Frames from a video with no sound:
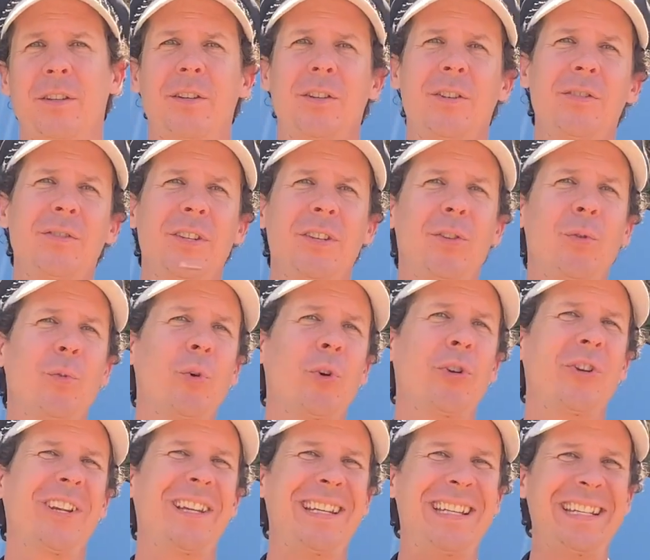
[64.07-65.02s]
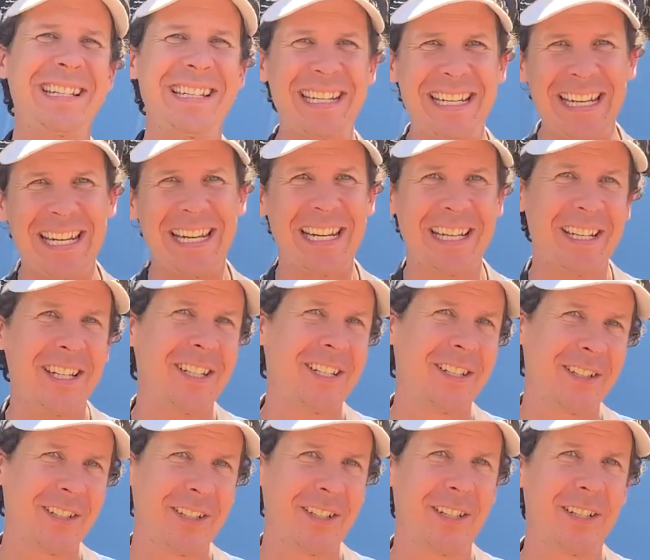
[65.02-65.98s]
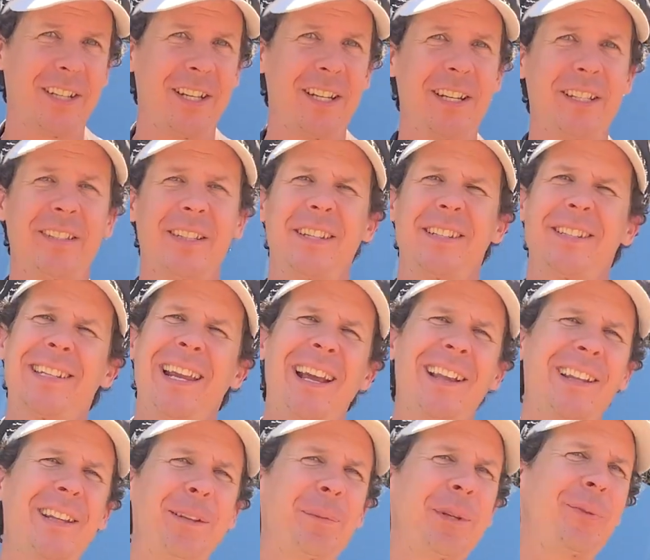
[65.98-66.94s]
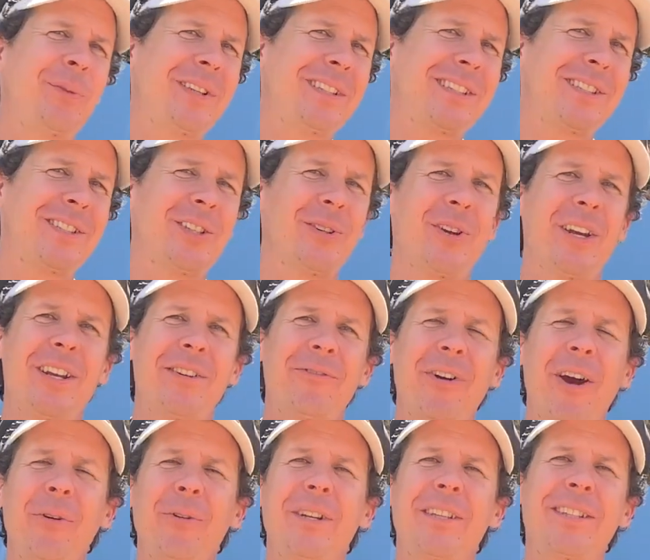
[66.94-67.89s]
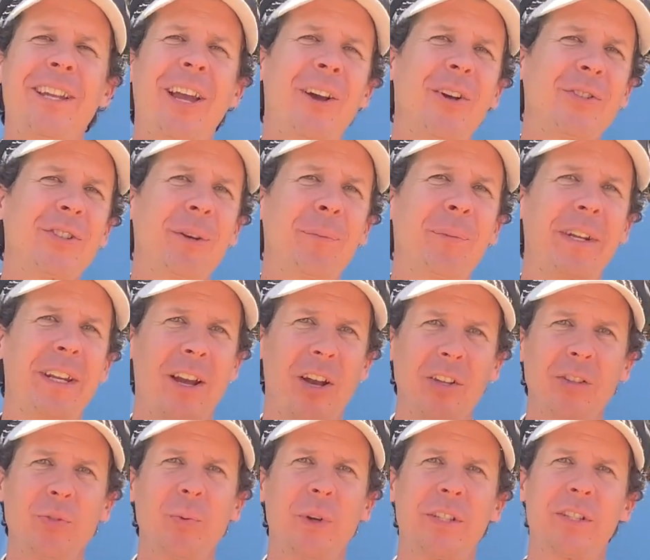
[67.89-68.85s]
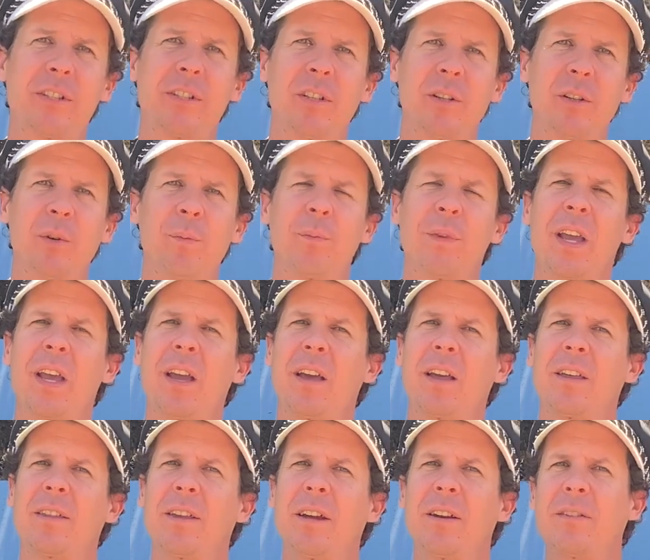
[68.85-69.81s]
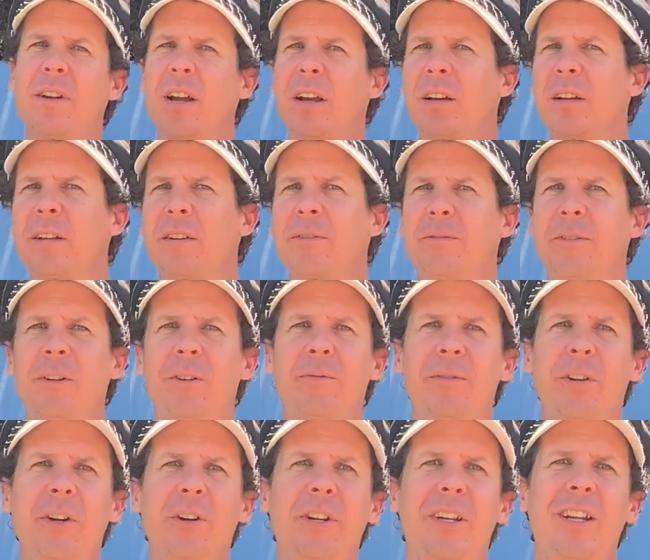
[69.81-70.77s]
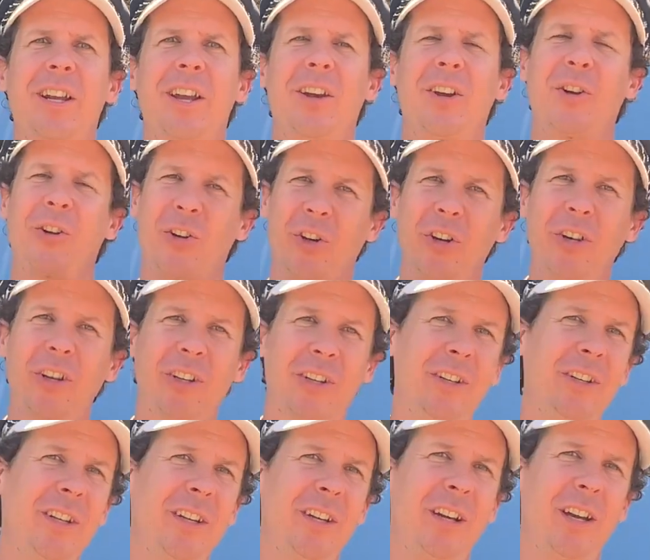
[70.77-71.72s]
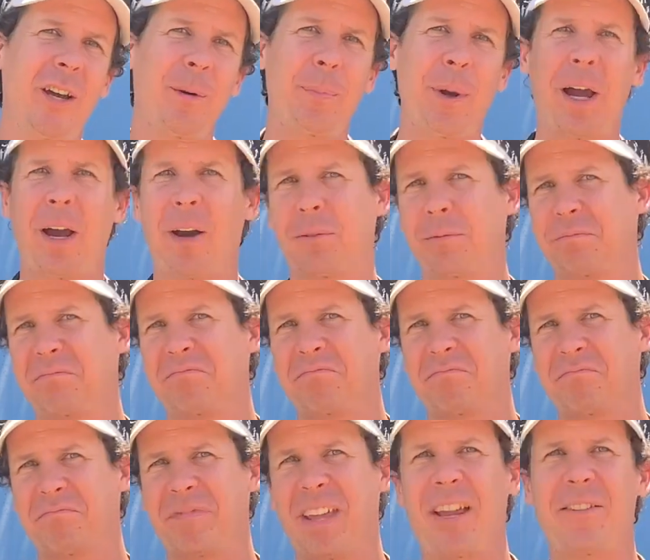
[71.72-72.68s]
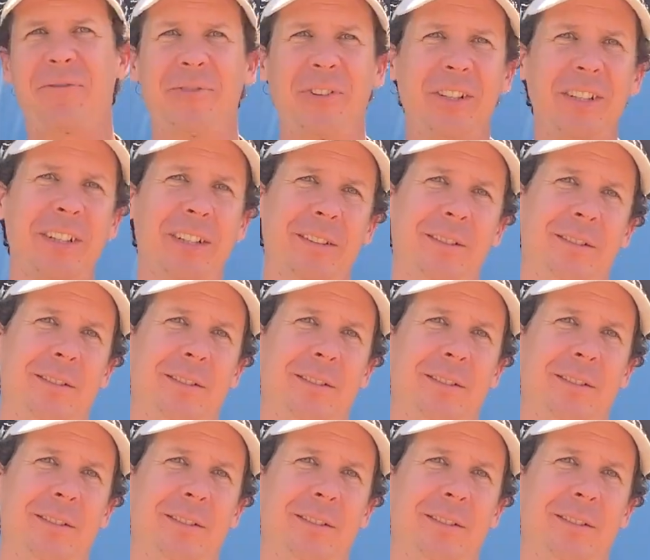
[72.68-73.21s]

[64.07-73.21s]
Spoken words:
using the word need is telling me what to do. And if I were to tell somebody else what to do, they're not going to feel very good about that feeling.